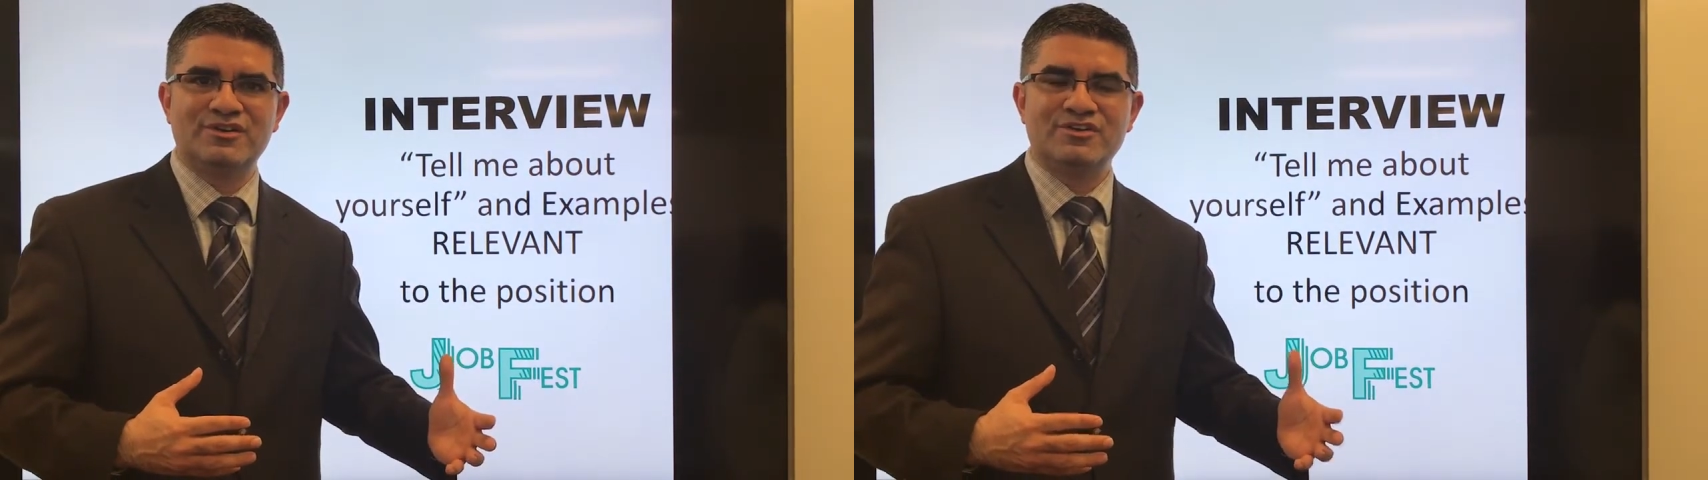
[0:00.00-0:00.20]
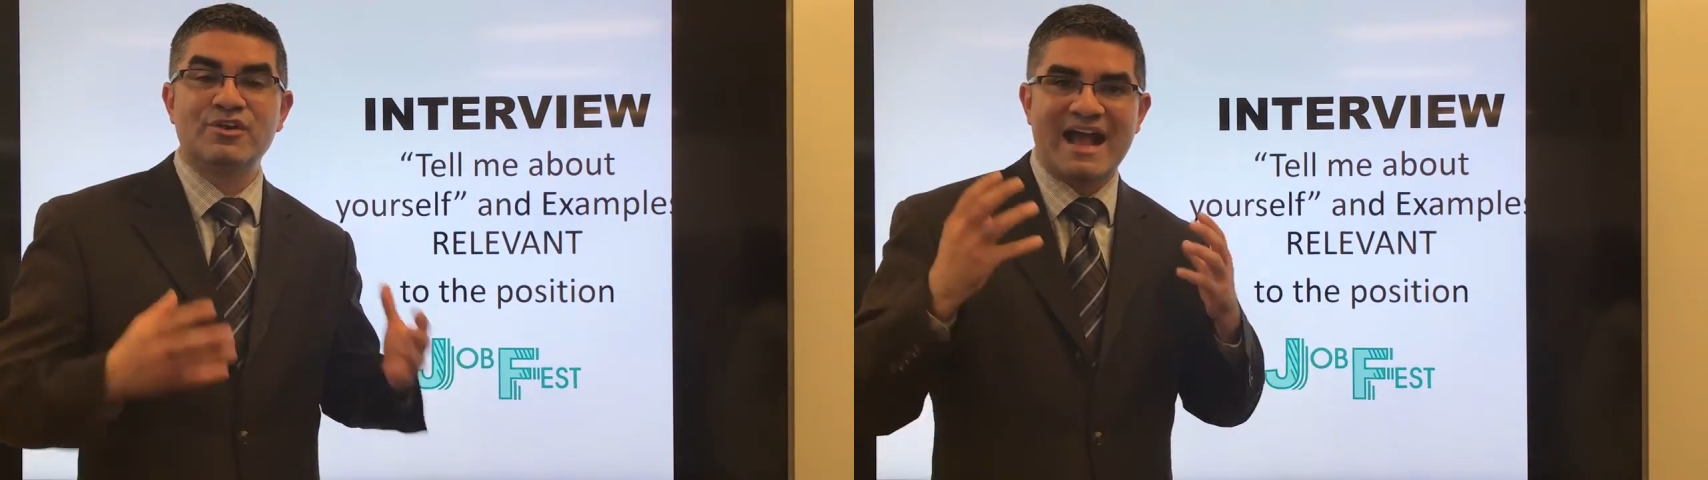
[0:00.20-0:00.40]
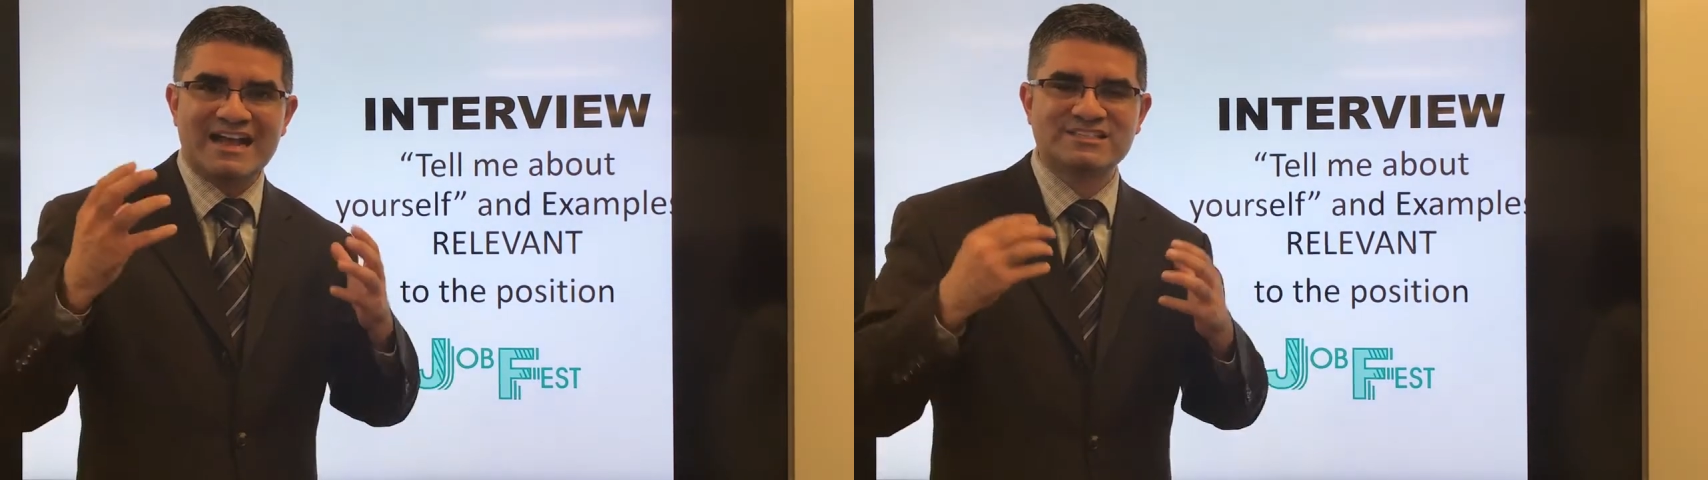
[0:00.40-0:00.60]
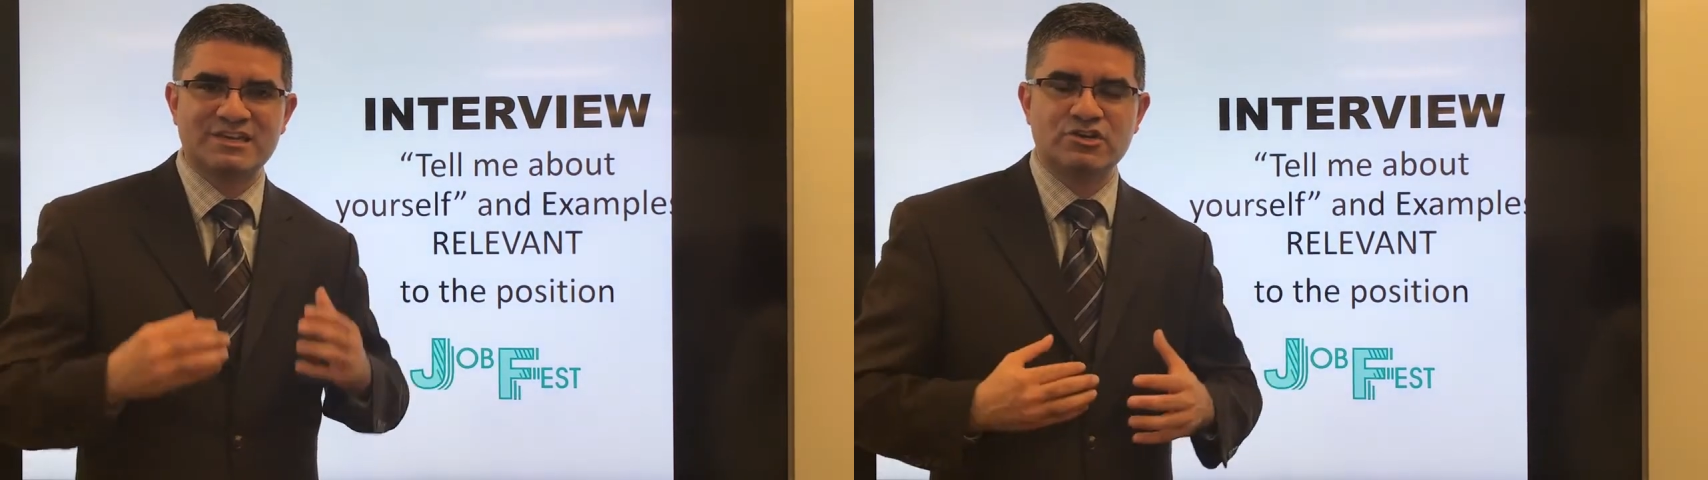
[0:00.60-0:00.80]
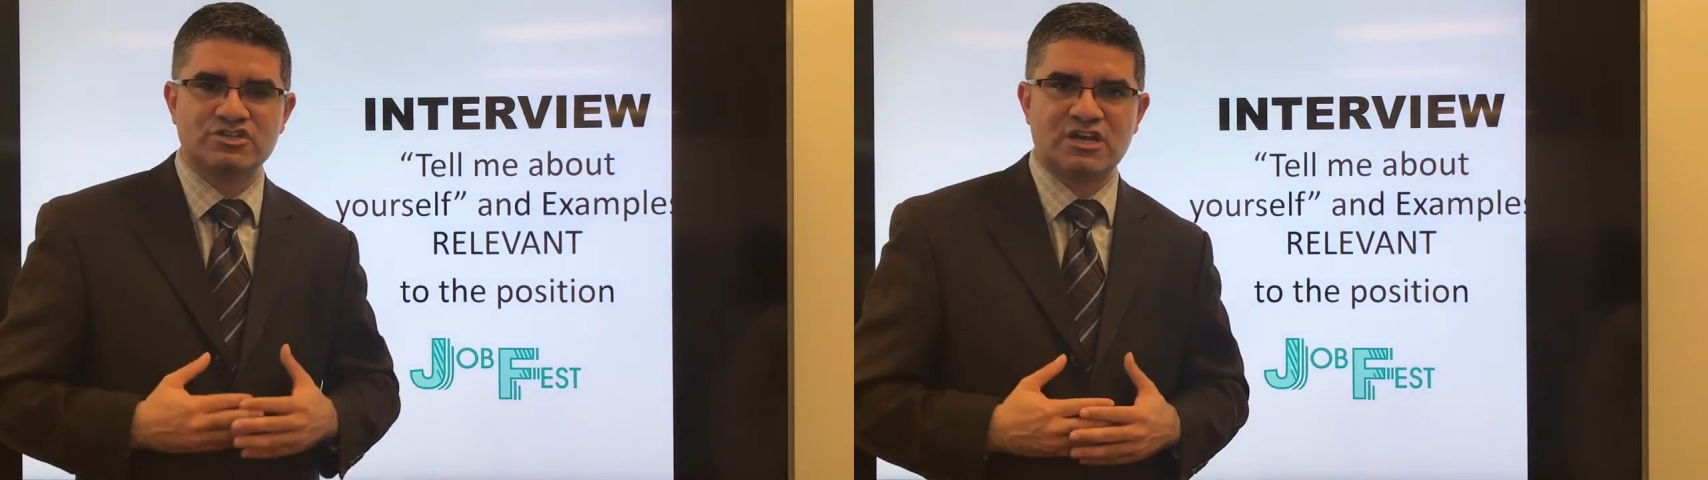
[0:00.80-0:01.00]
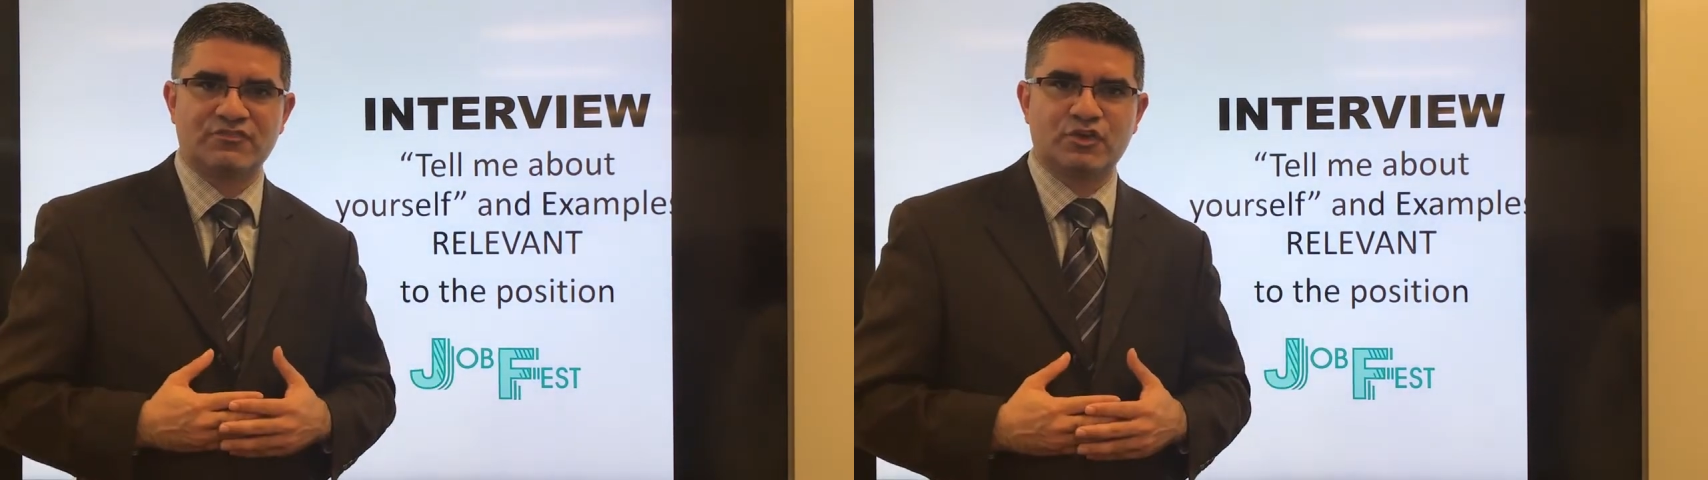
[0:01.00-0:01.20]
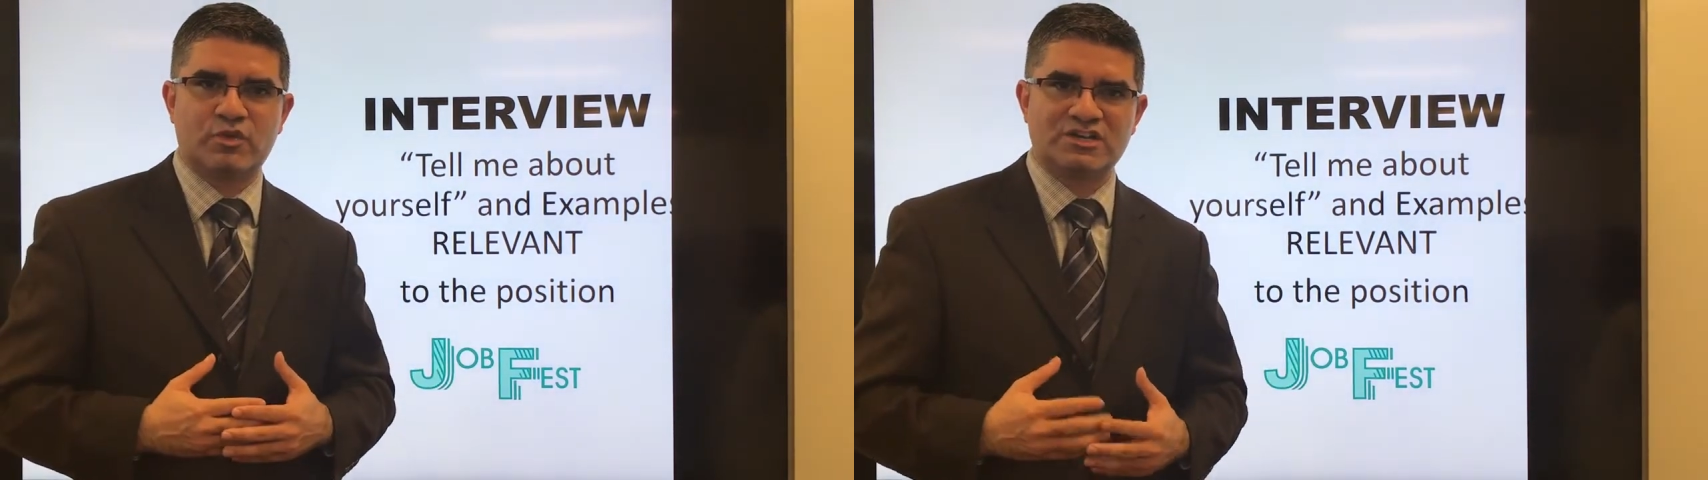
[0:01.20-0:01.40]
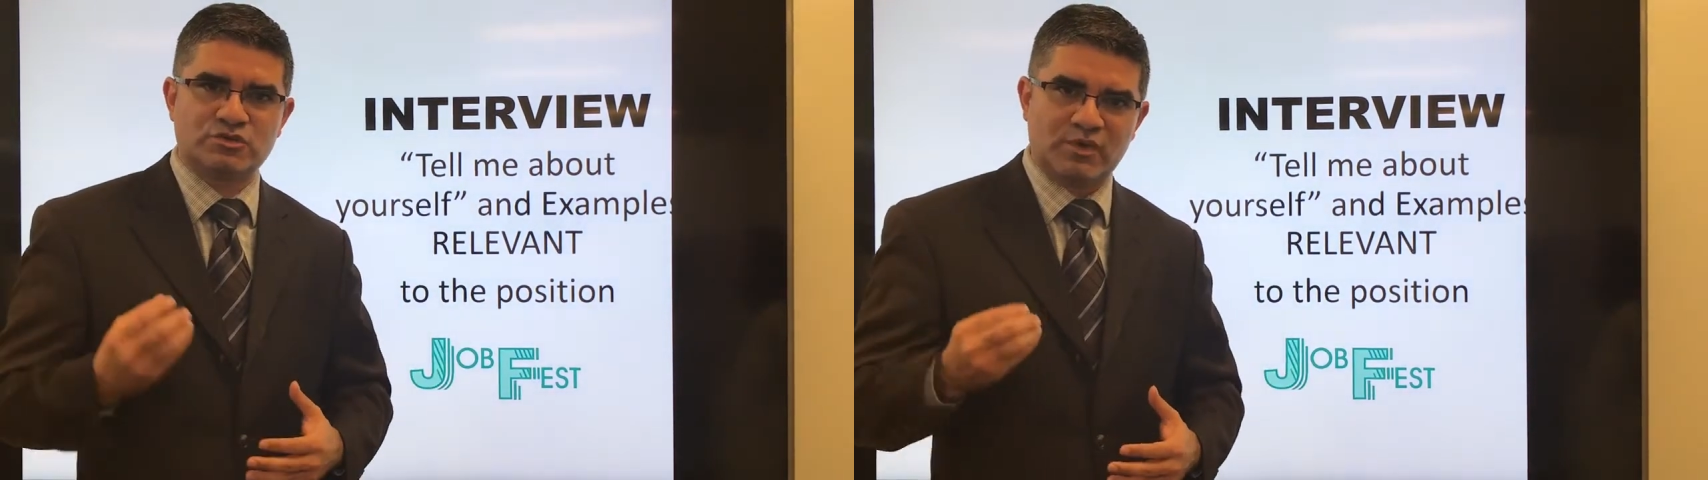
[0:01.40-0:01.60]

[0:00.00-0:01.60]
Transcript: you're asking yourself the question,